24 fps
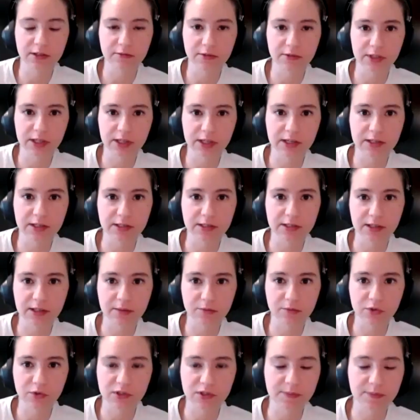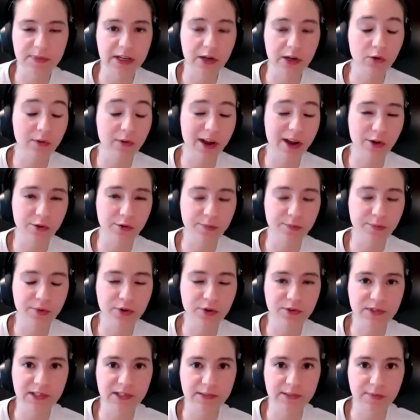related to them just being around
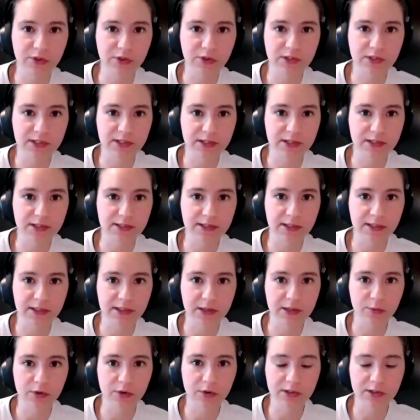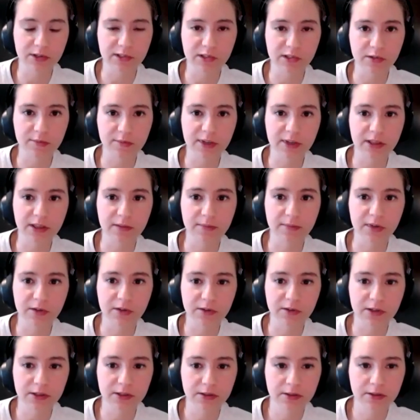birds as much as it is that they were consuming the
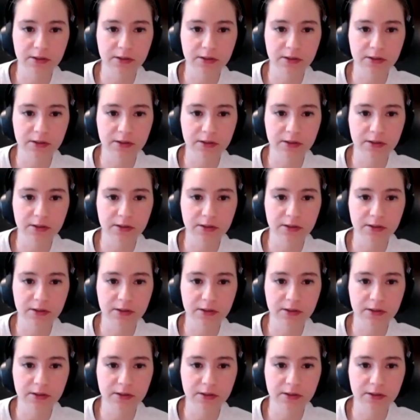milk.